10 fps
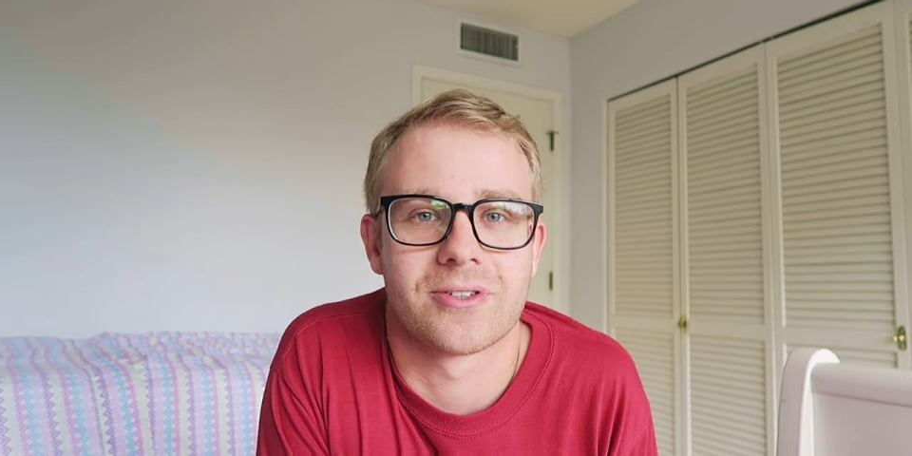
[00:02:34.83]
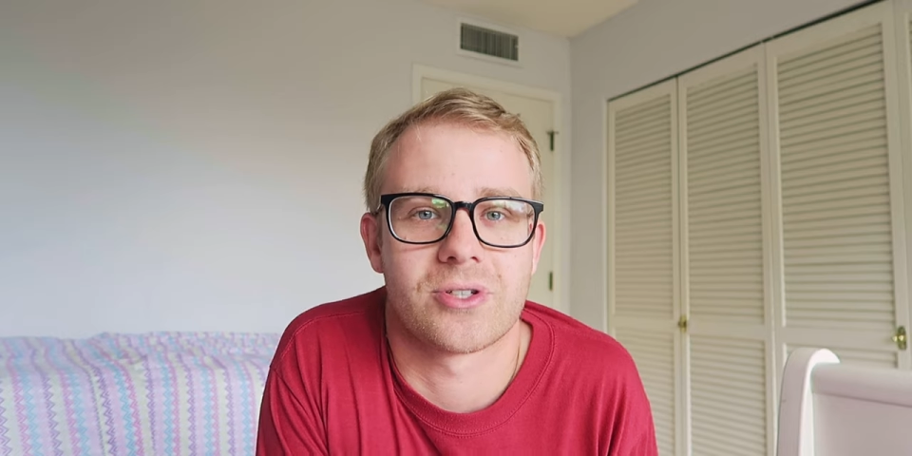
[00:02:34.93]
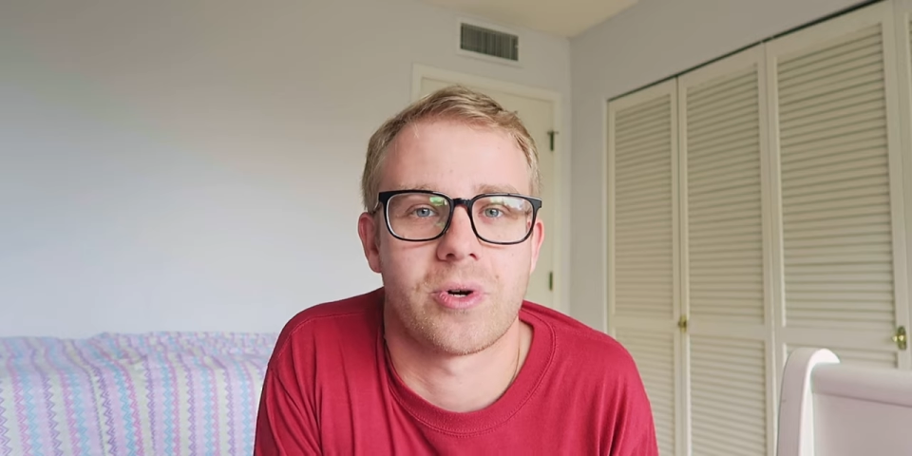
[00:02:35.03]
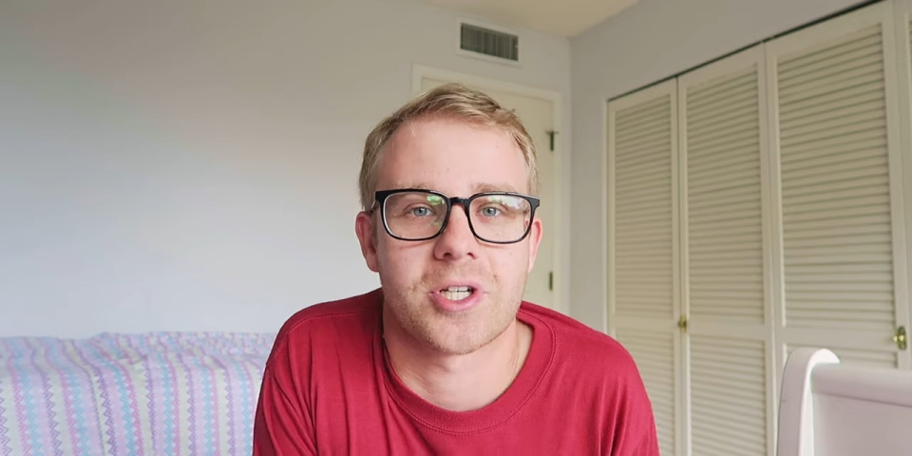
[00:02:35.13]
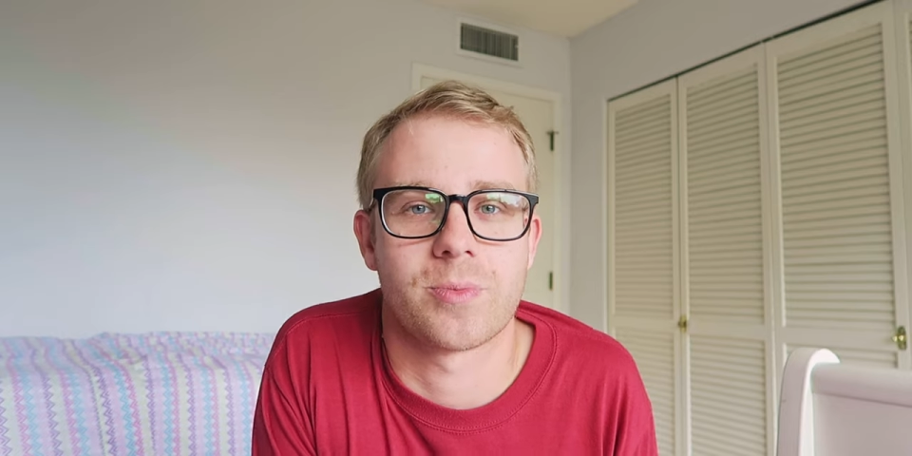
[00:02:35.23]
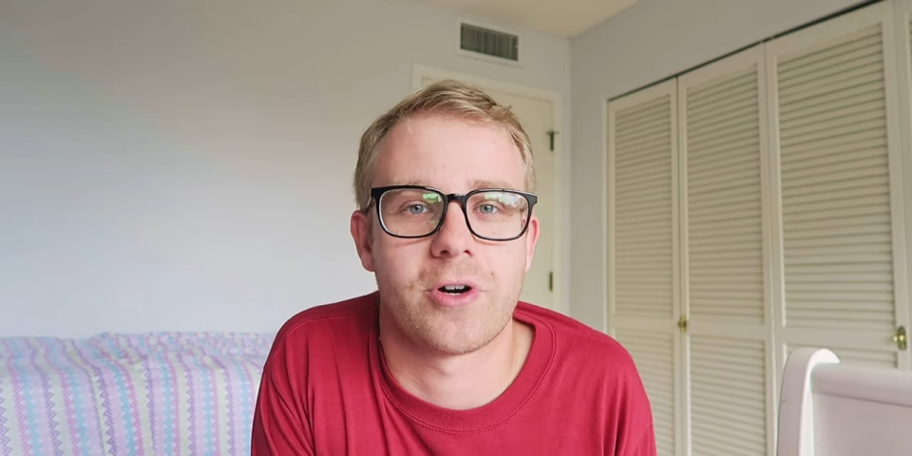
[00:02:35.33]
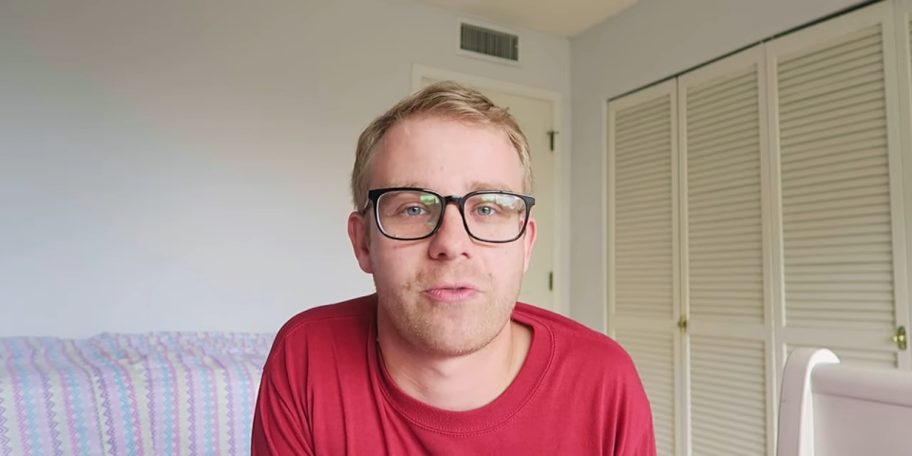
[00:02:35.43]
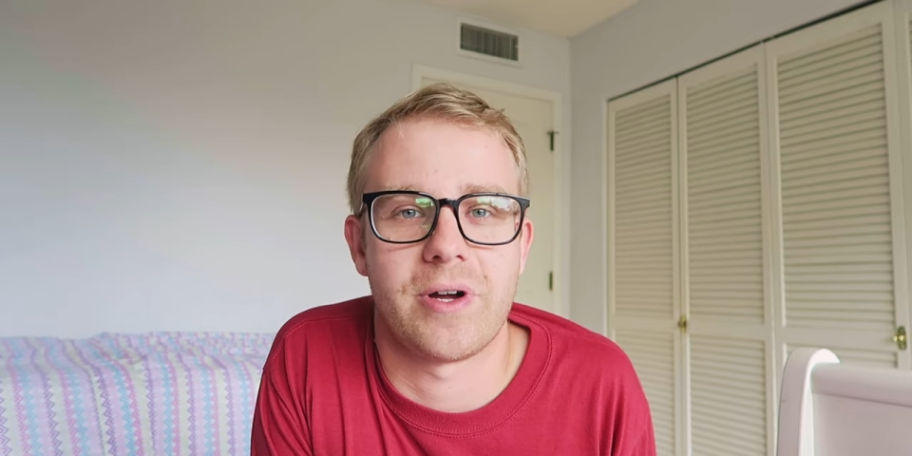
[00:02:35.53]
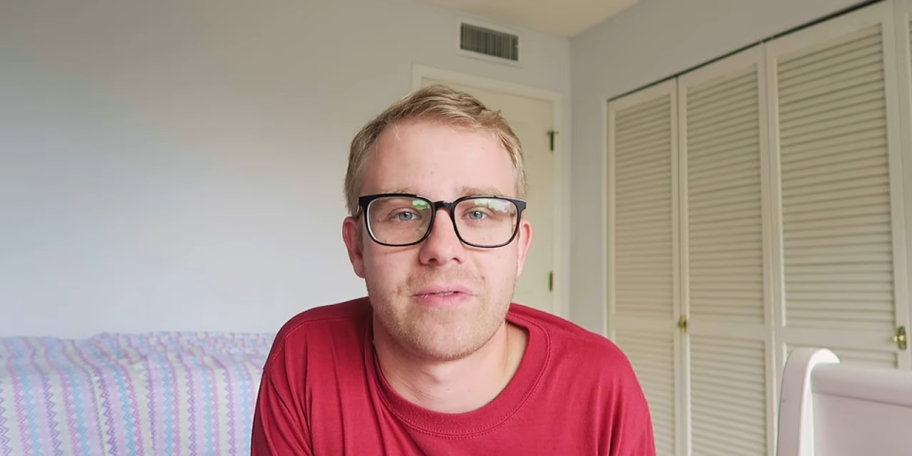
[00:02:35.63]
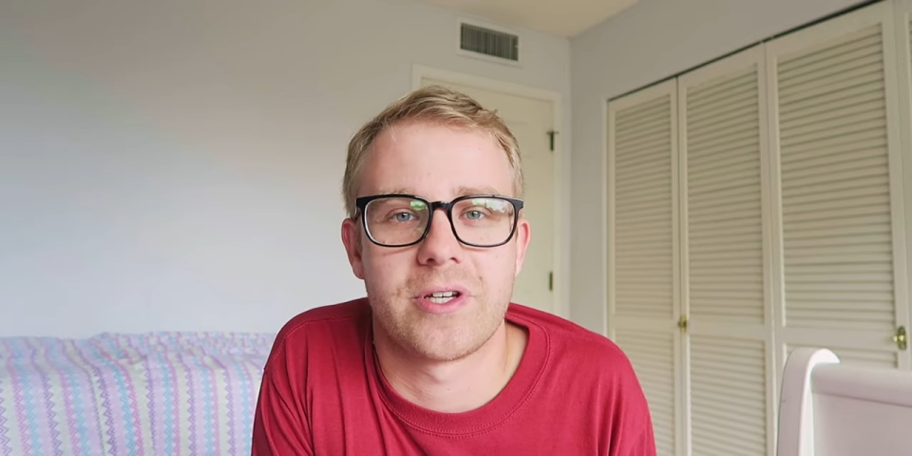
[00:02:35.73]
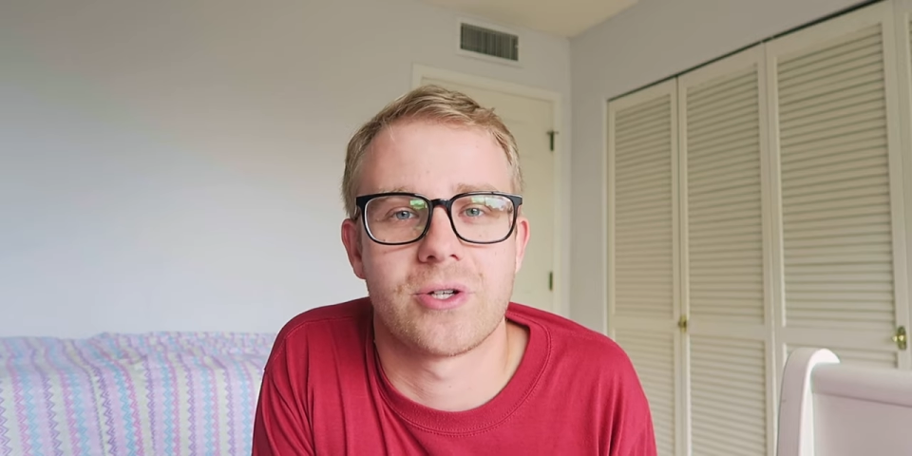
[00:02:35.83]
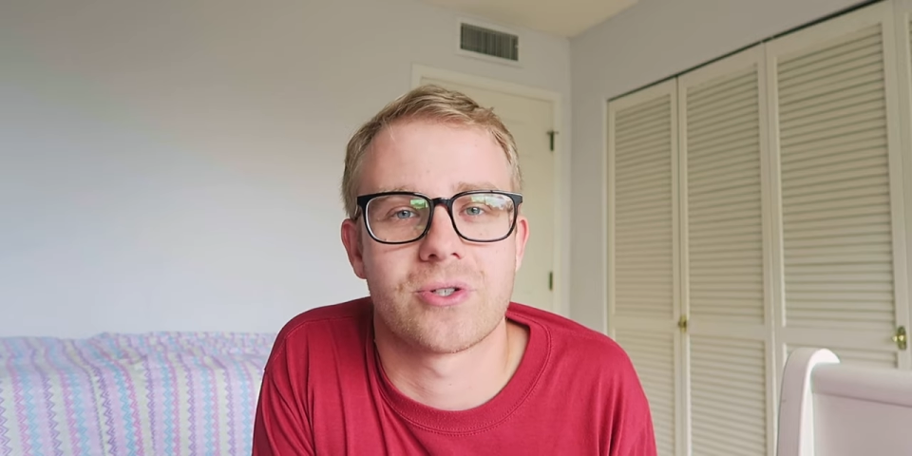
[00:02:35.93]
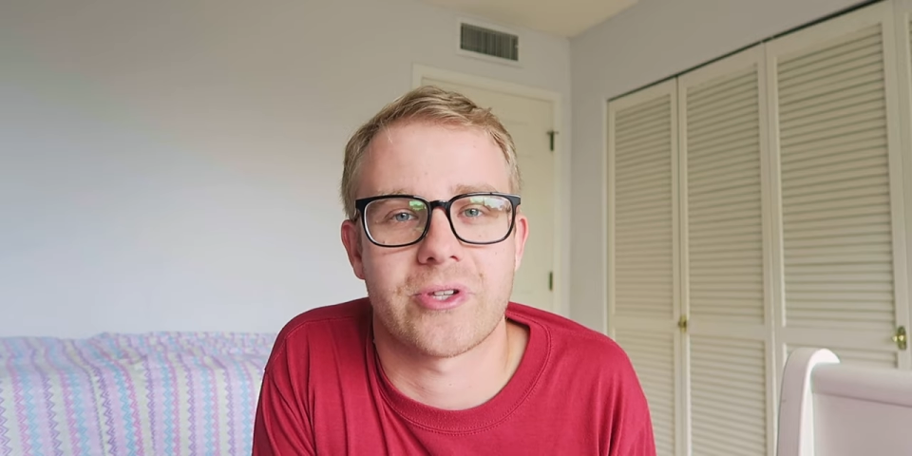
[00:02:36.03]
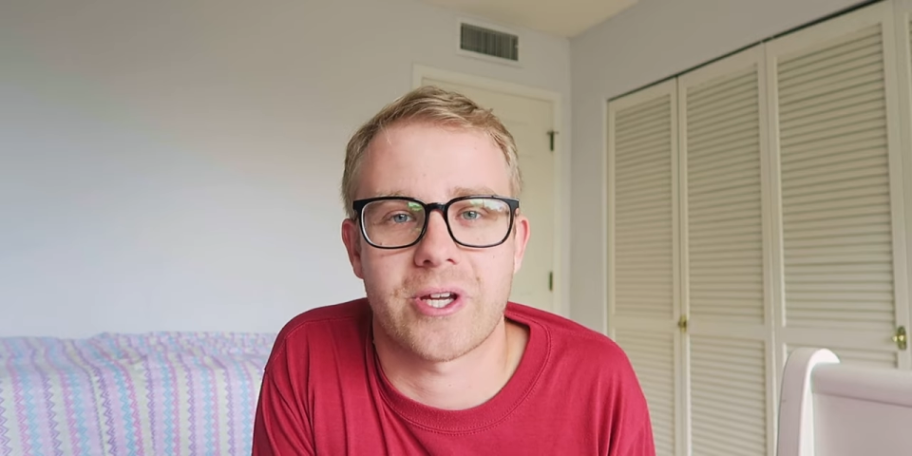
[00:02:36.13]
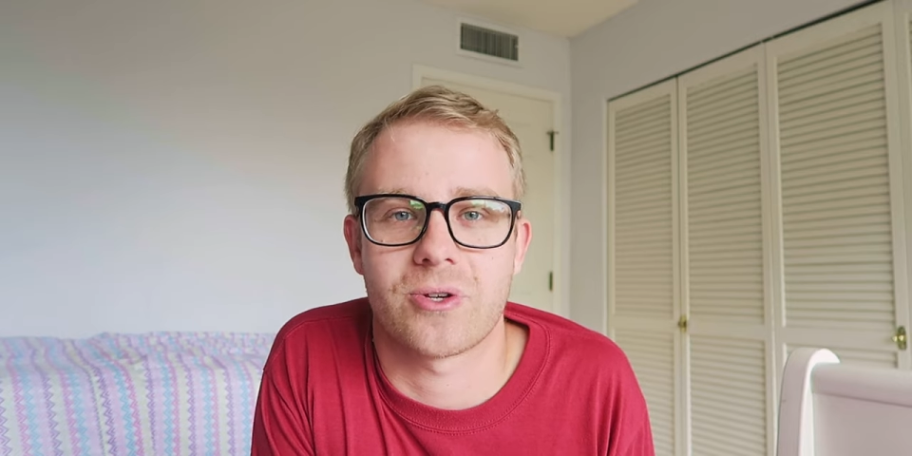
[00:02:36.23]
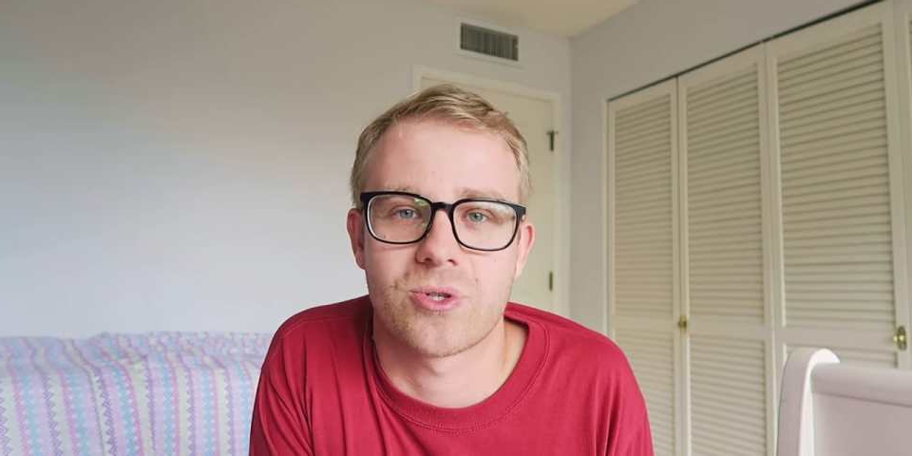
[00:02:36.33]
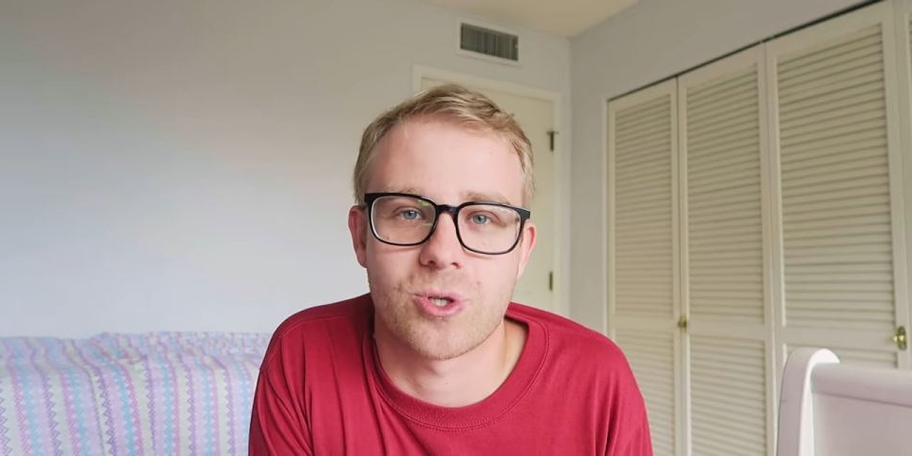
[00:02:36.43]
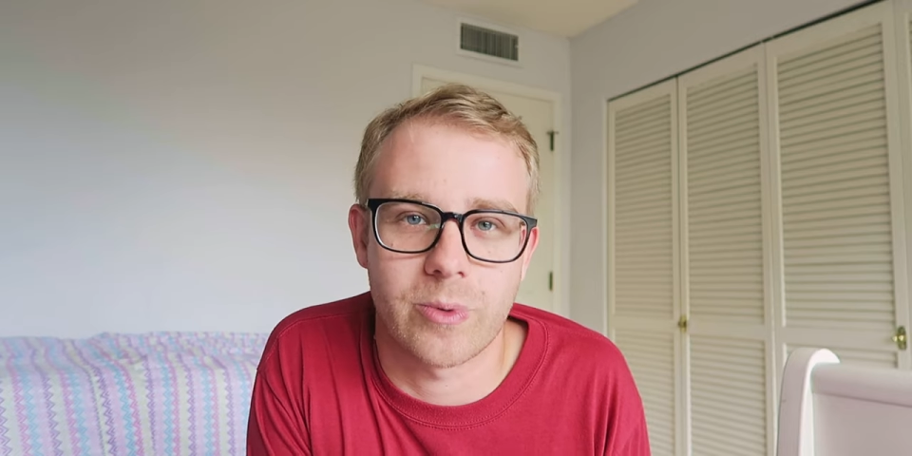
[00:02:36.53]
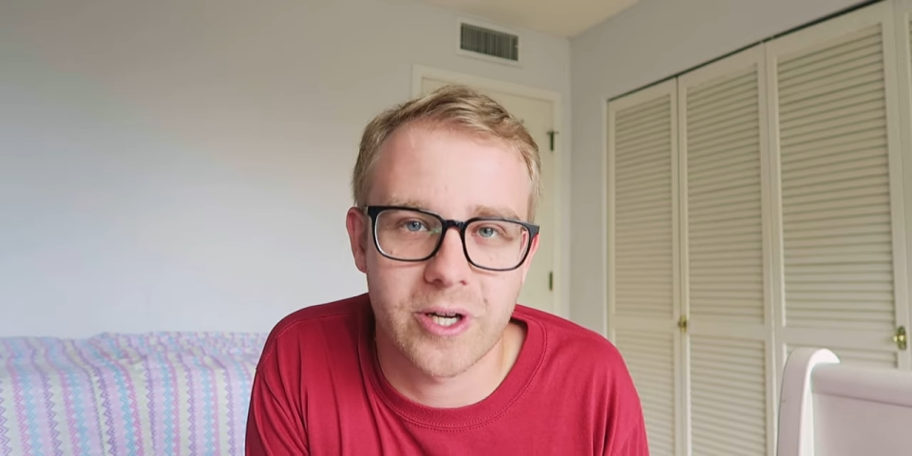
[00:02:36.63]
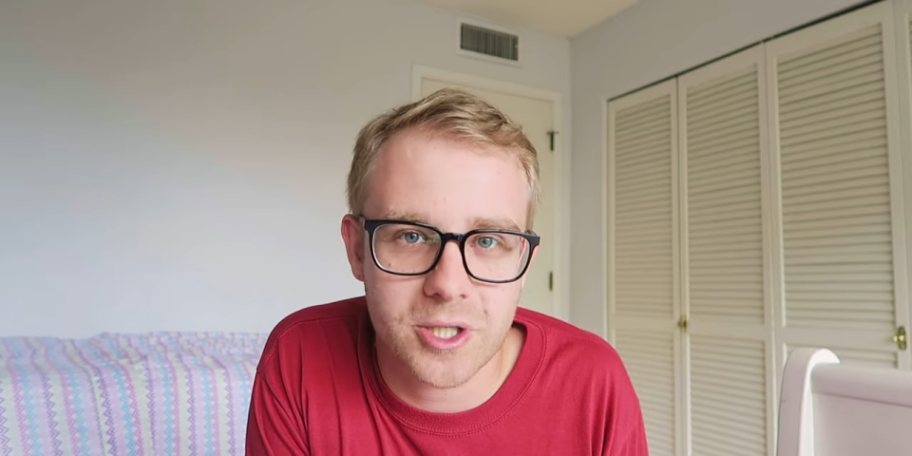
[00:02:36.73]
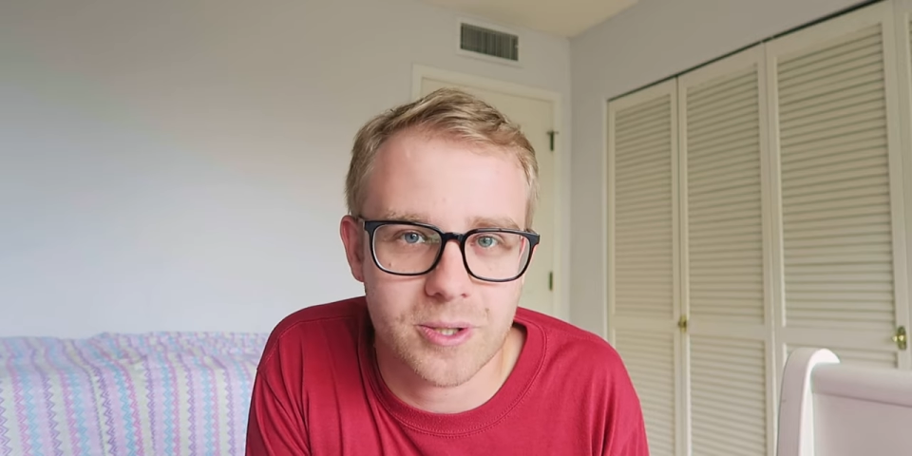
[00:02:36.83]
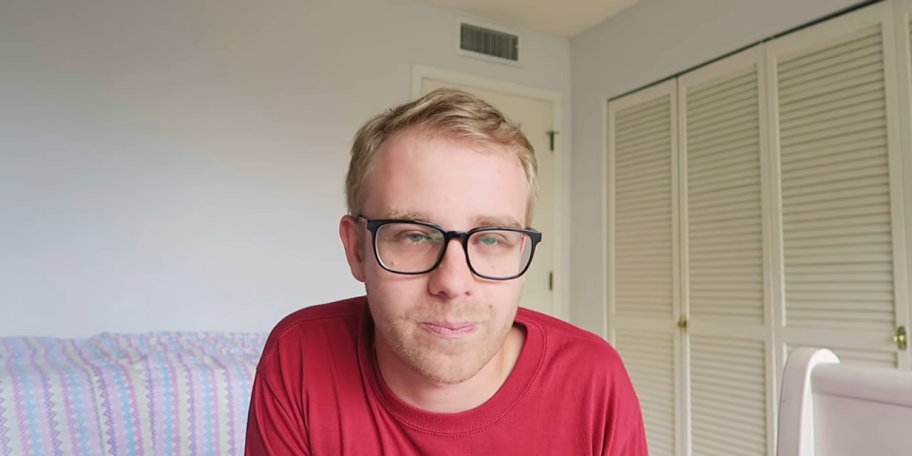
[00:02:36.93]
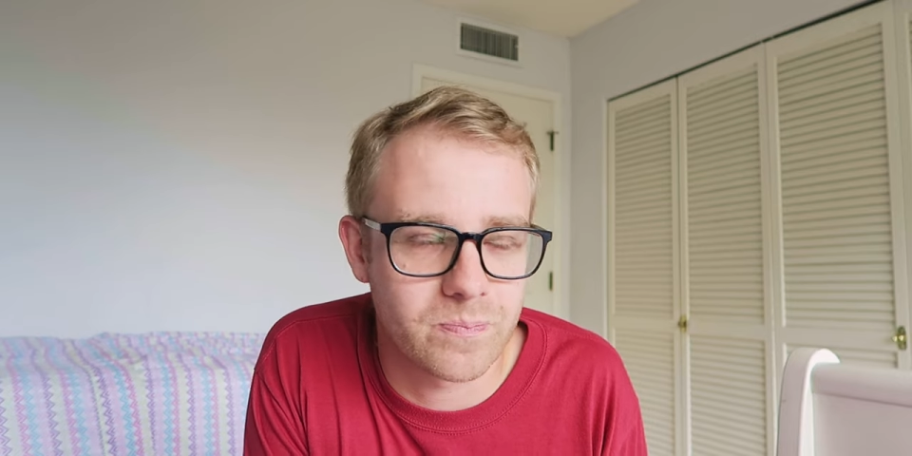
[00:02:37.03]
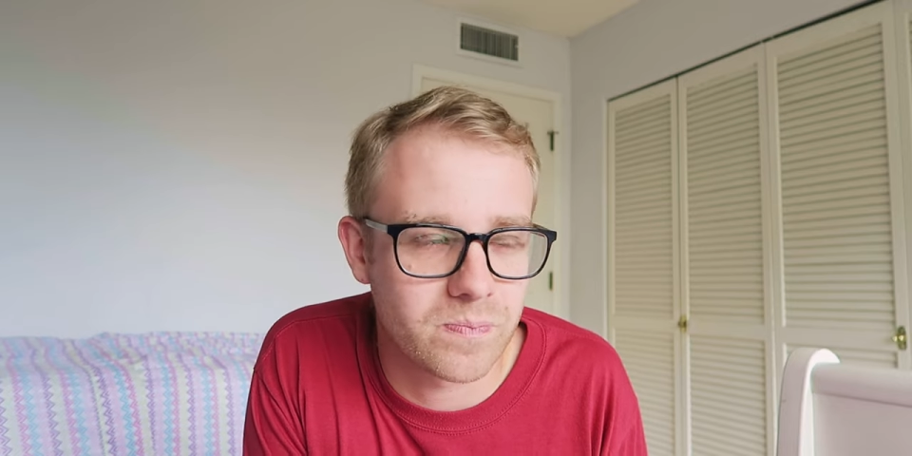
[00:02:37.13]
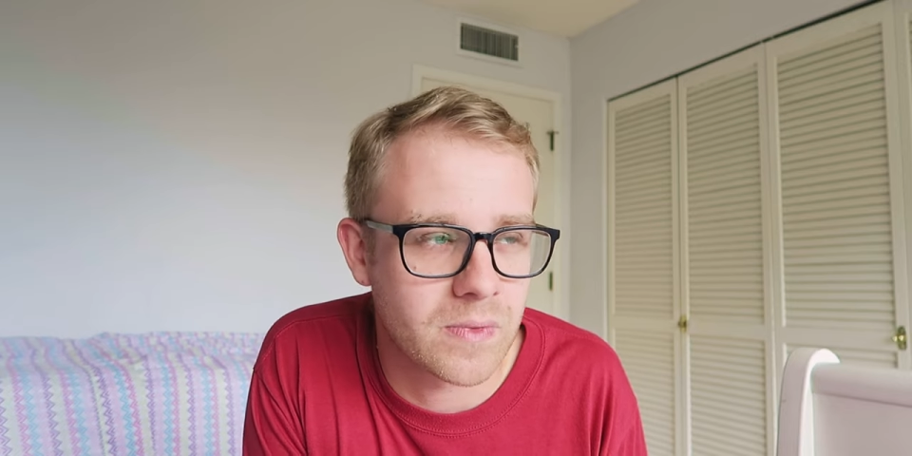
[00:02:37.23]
to watch more of my videos. Thank you so much.